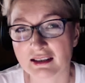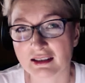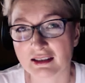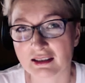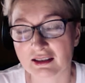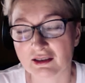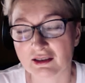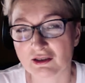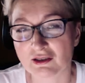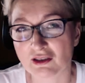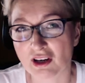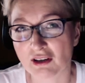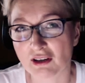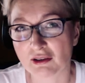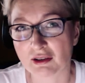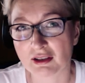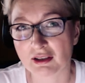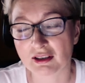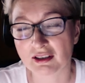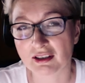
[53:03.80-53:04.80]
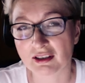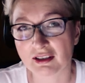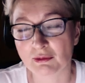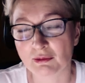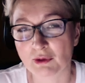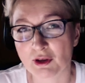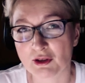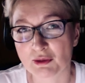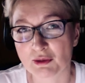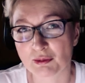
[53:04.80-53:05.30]
And
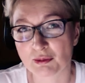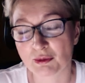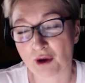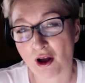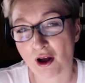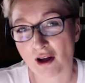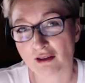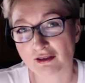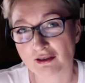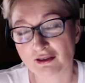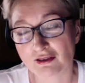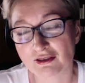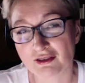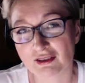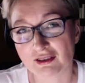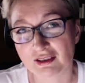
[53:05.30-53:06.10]
Jerry was brought.